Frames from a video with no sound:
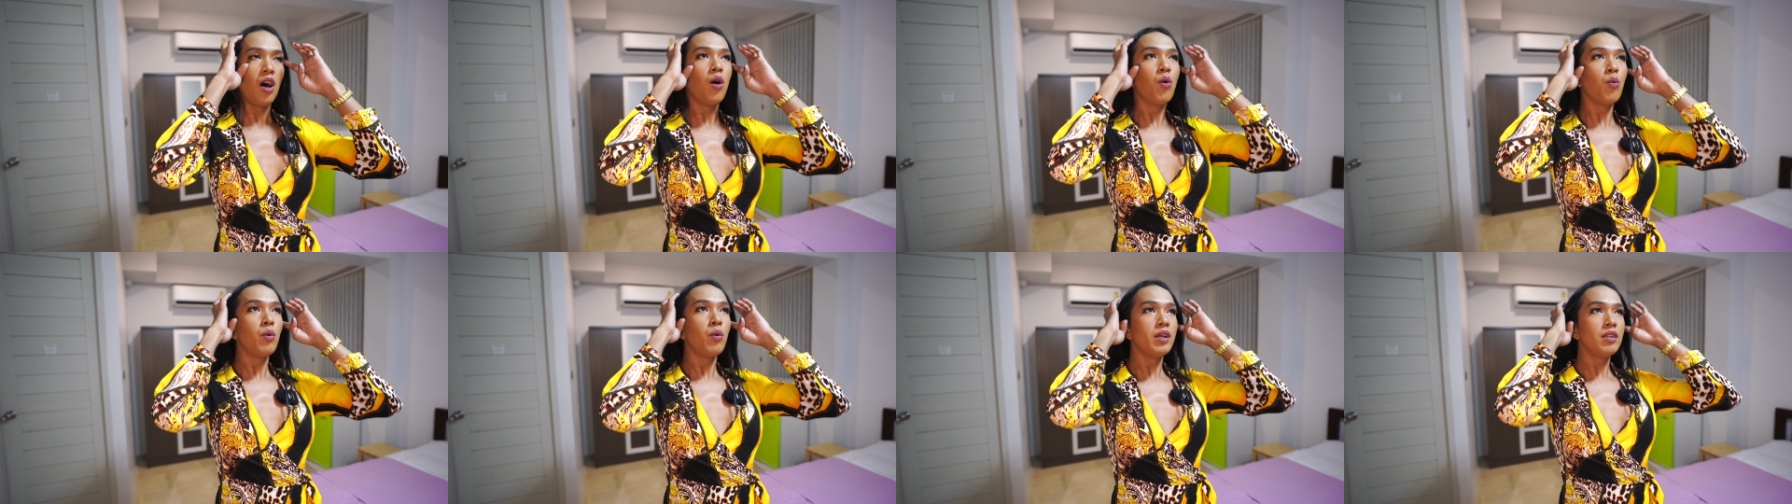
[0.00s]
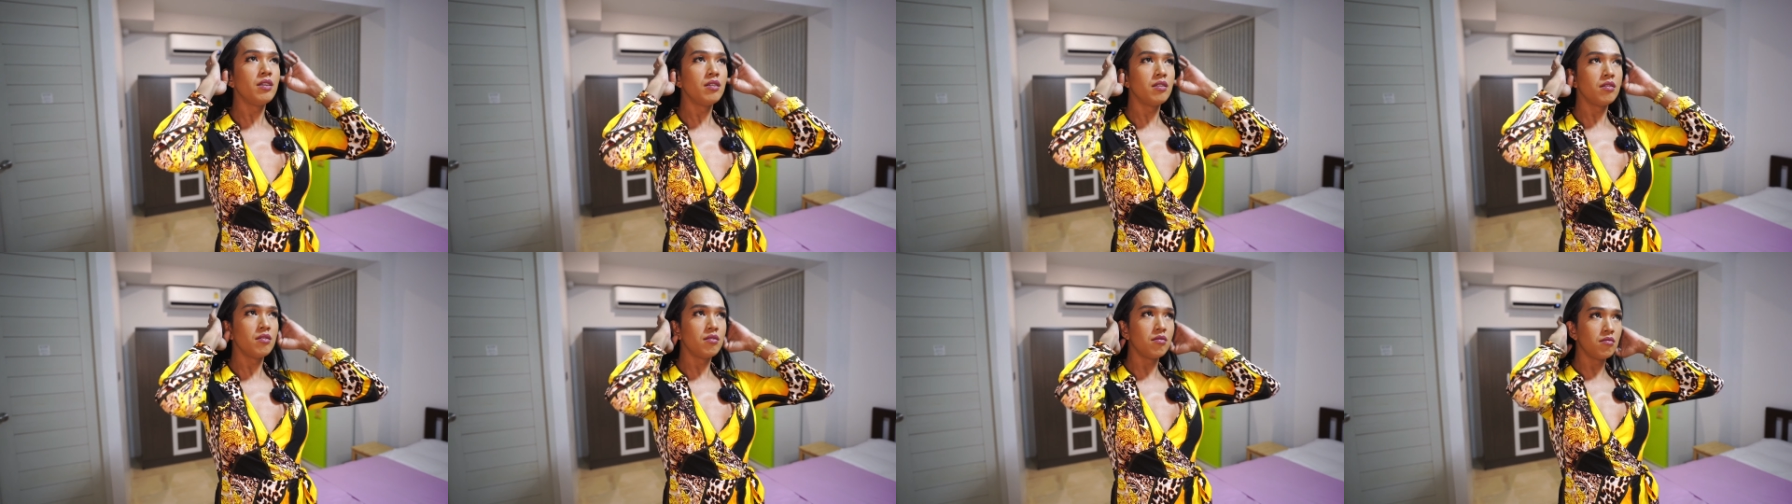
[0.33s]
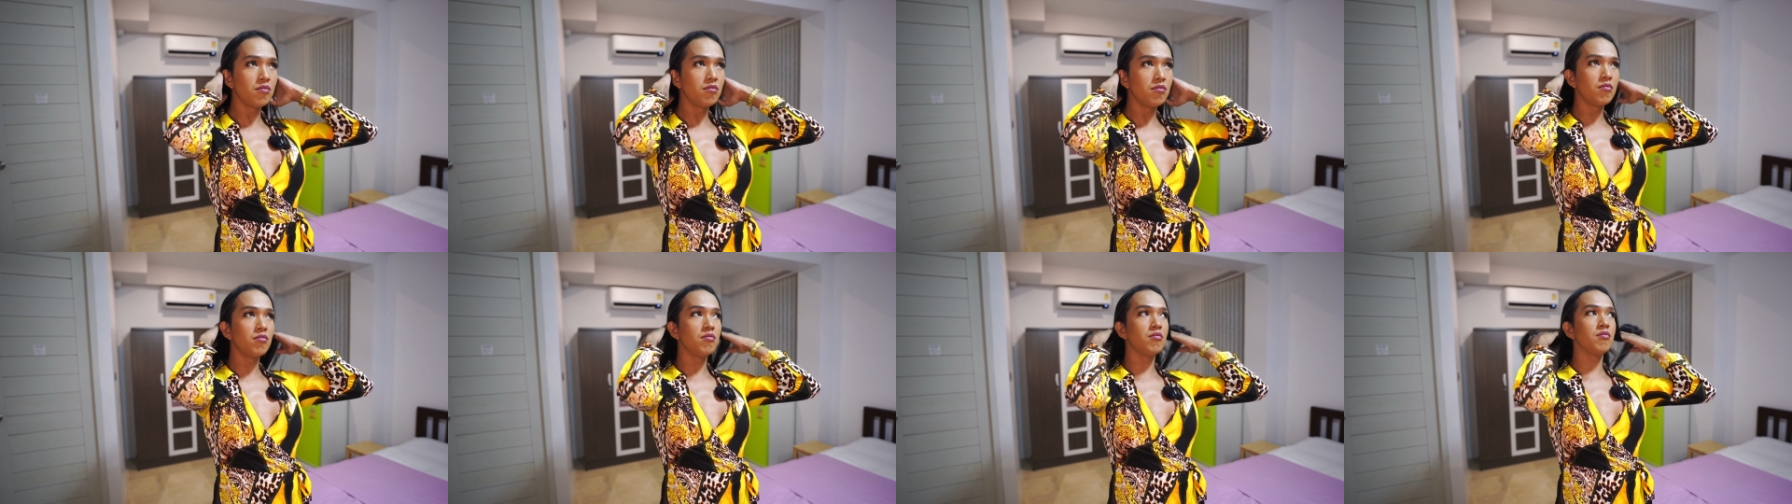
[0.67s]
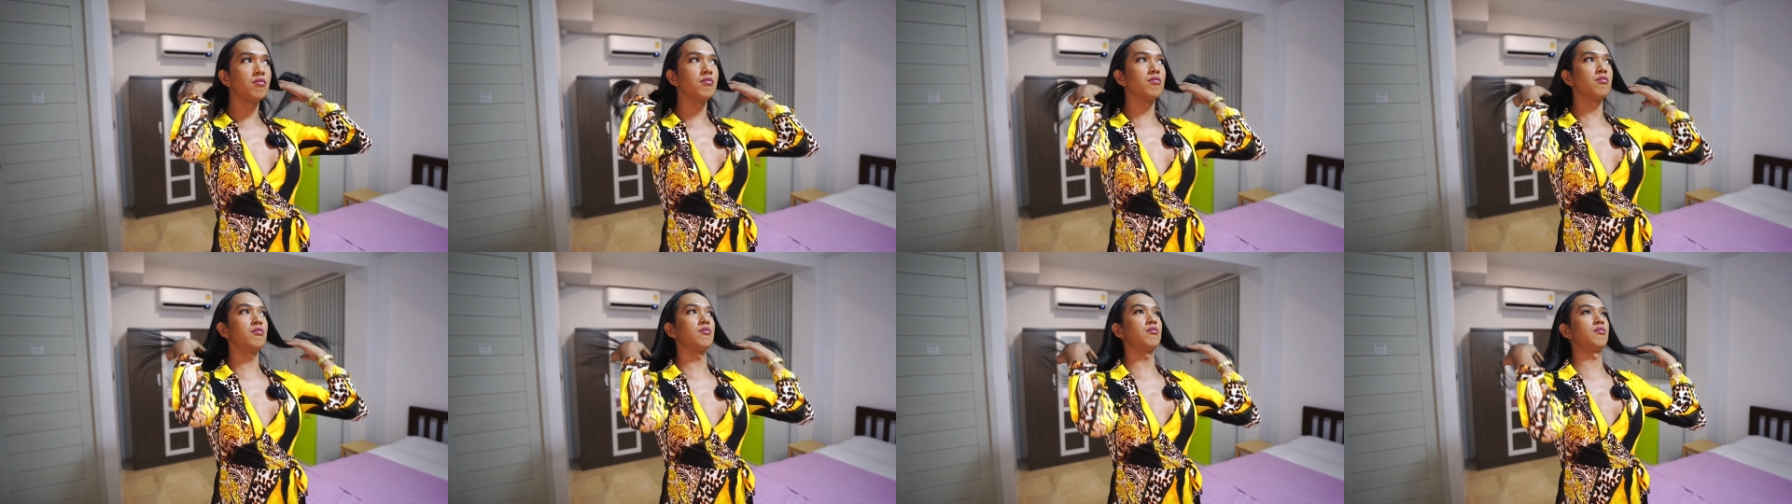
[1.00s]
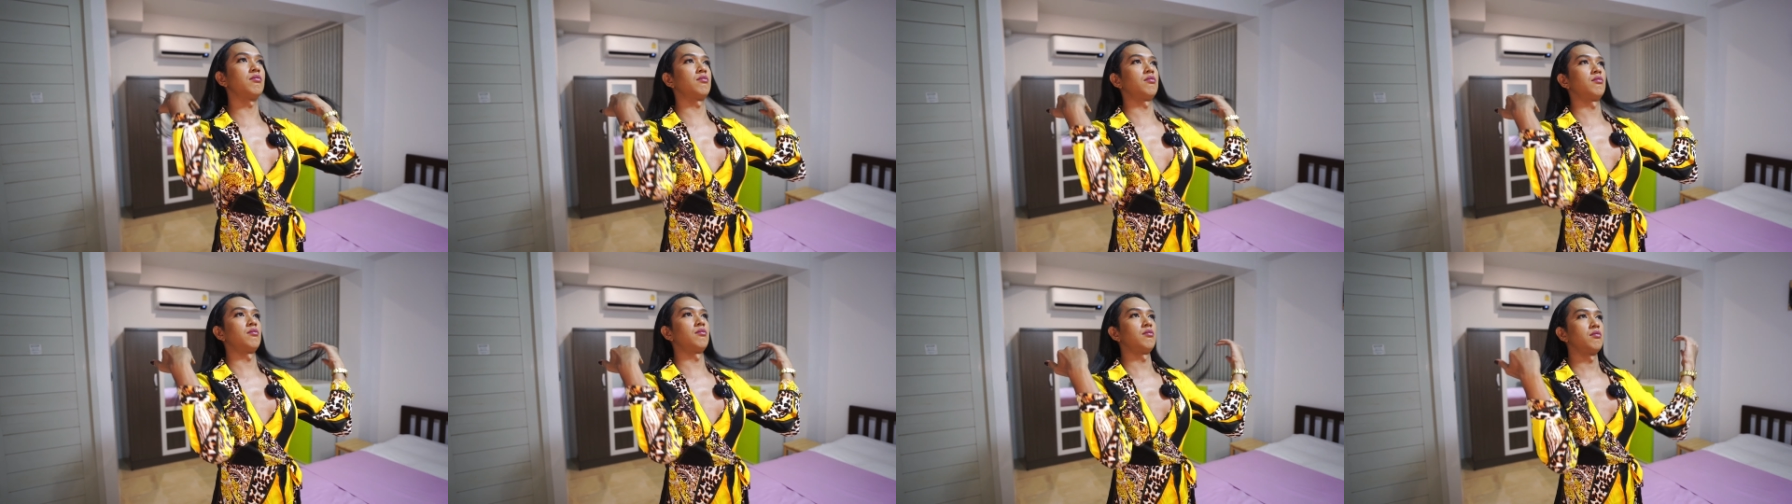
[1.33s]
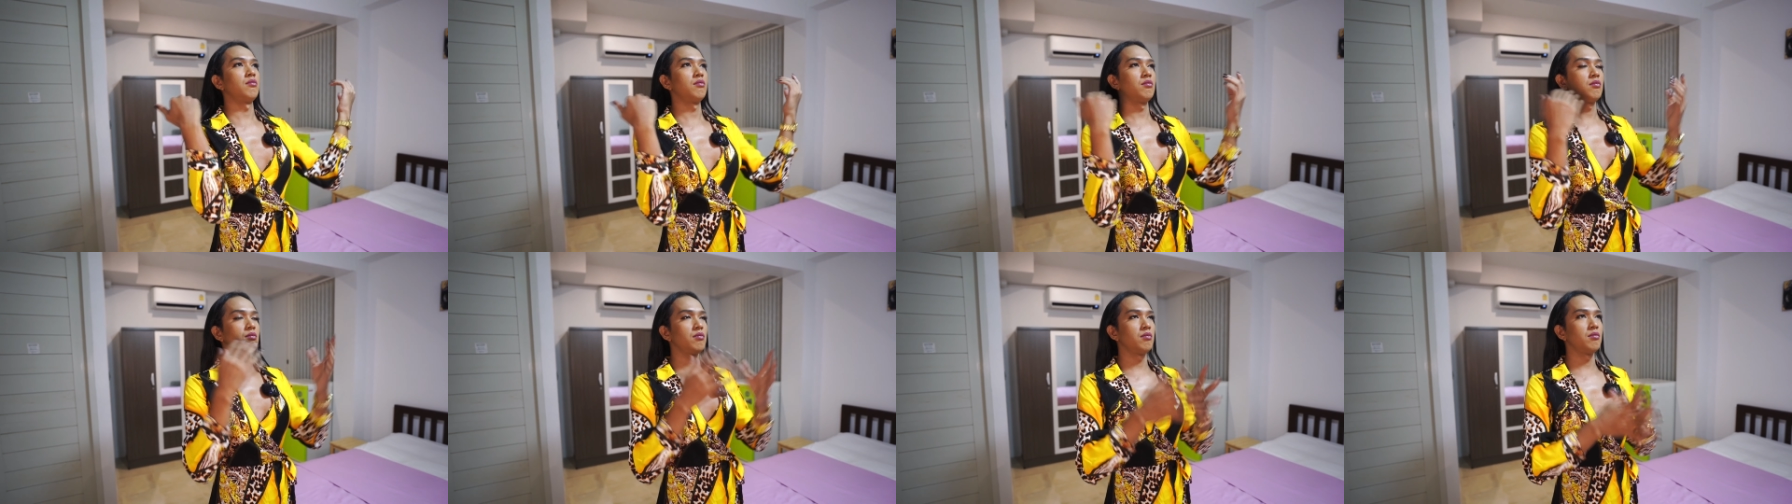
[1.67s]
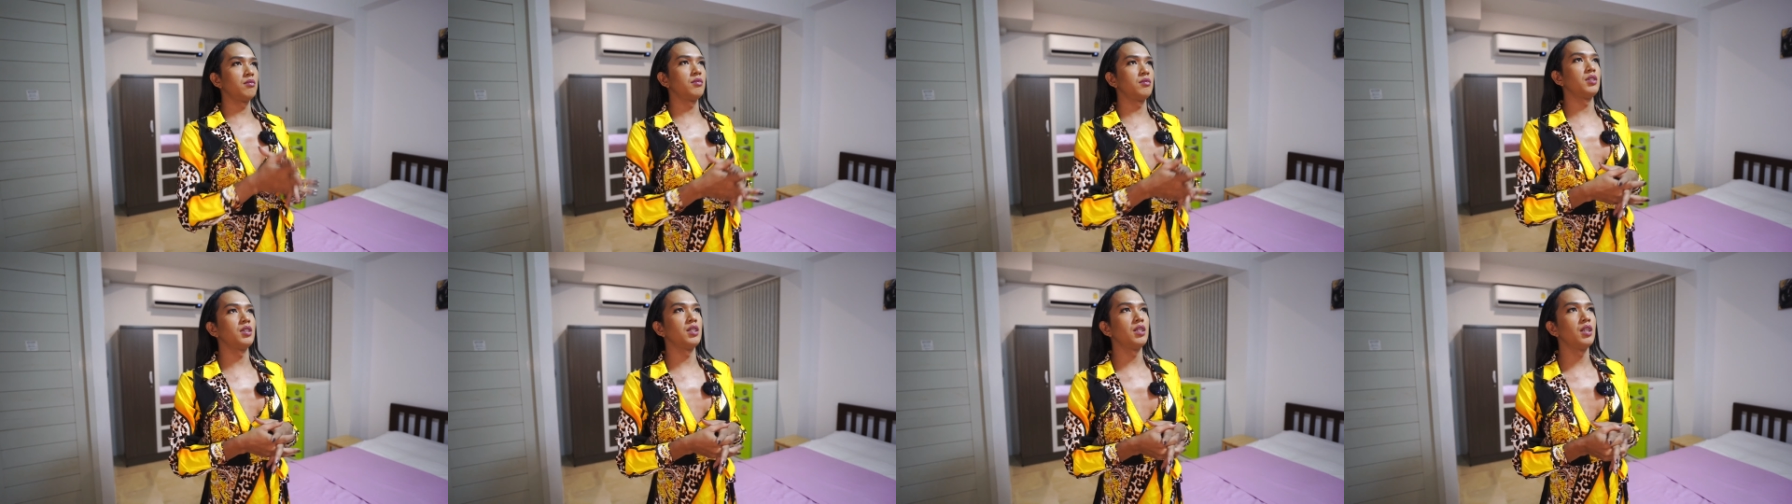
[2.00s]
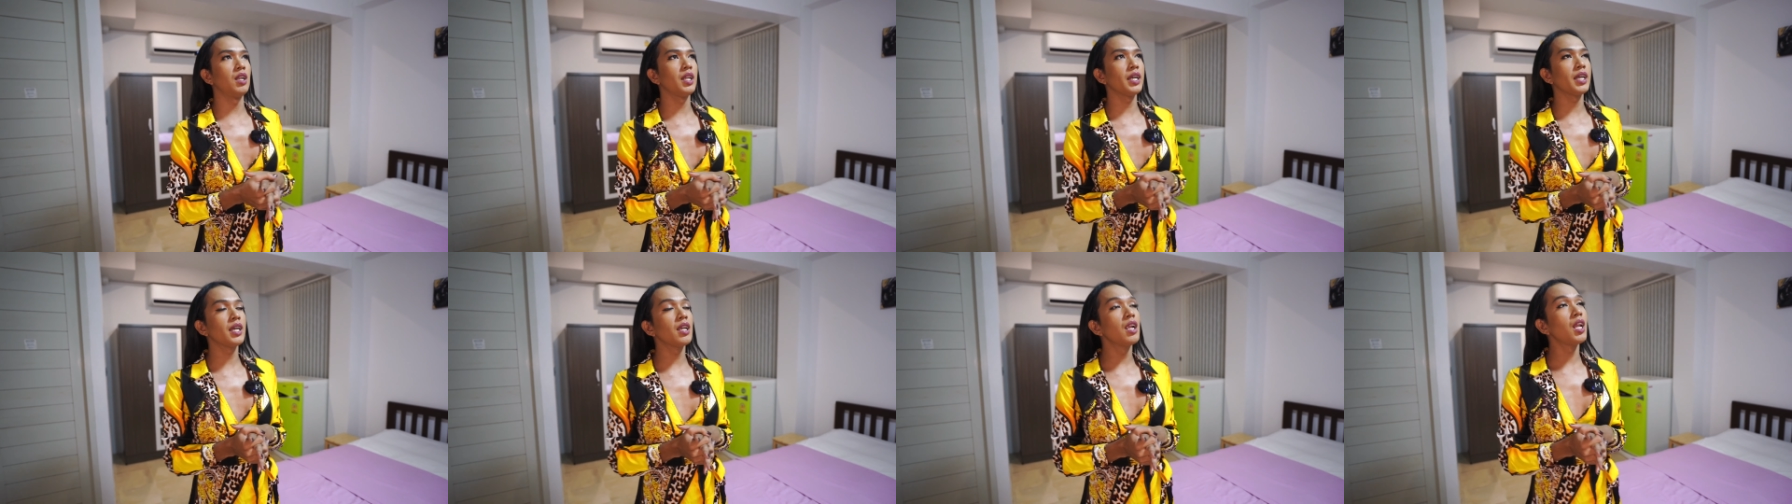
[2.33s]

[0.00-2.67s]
Oh, when like